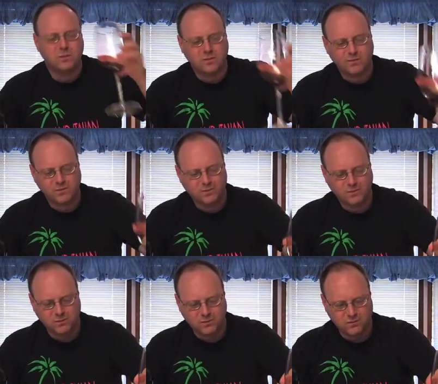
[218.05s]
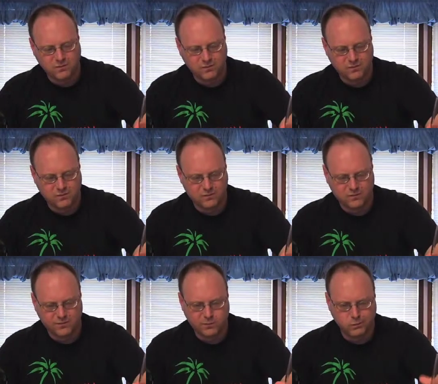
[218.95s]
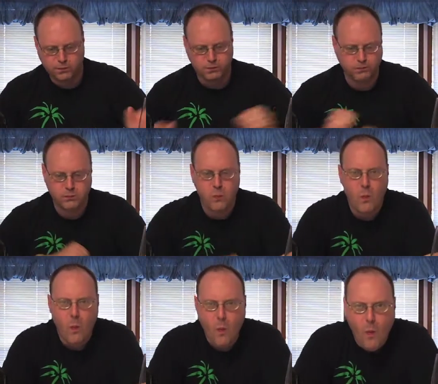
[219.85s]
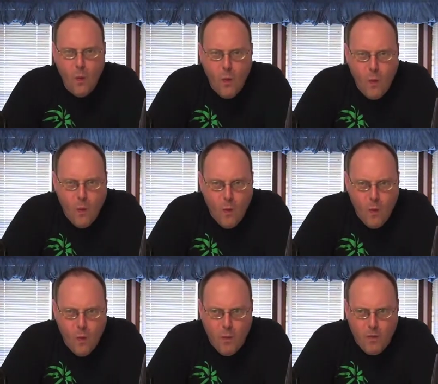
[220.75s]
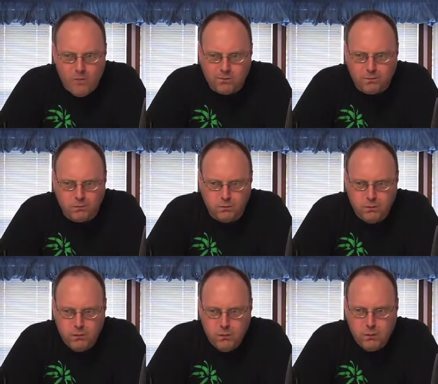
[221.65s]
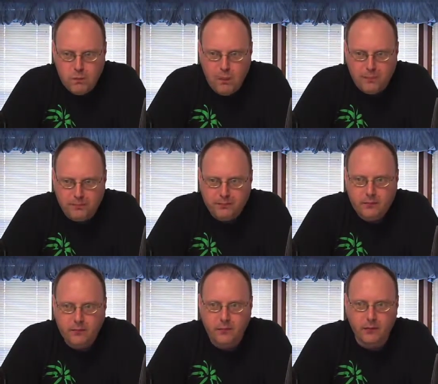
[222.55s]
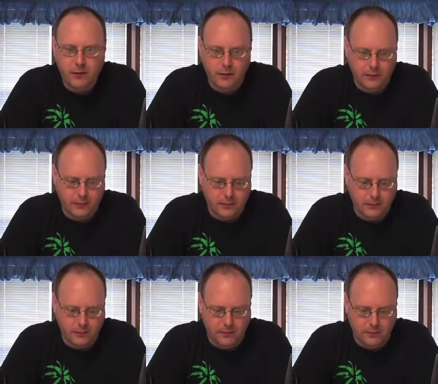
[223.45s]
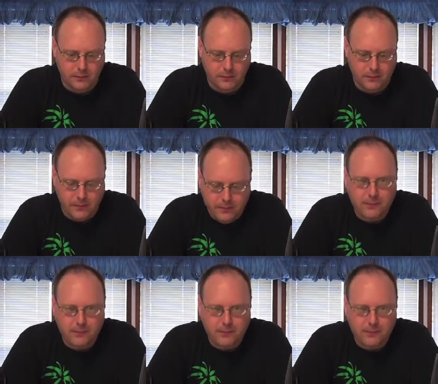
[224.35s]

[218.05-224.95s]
Nothing is said.